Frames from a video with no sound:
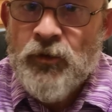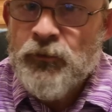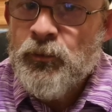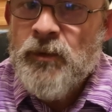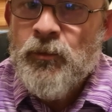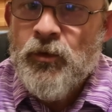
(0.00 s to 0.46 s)

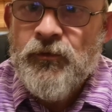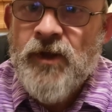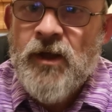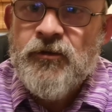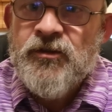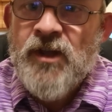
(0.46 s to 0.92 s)
Because we
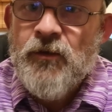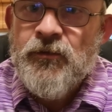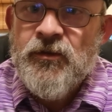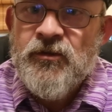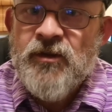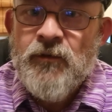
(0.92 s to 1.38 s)
moved down
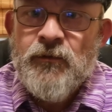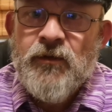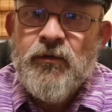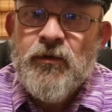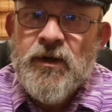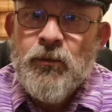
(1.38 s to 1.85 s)
south in
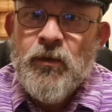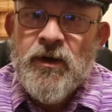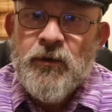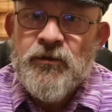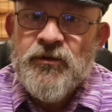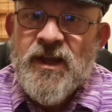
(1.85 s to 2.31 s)
73
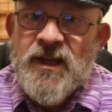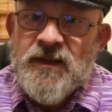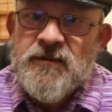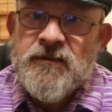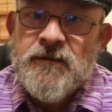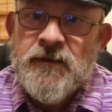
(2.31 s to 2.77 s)
when I was
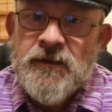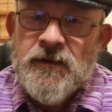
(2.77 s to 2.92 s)
8.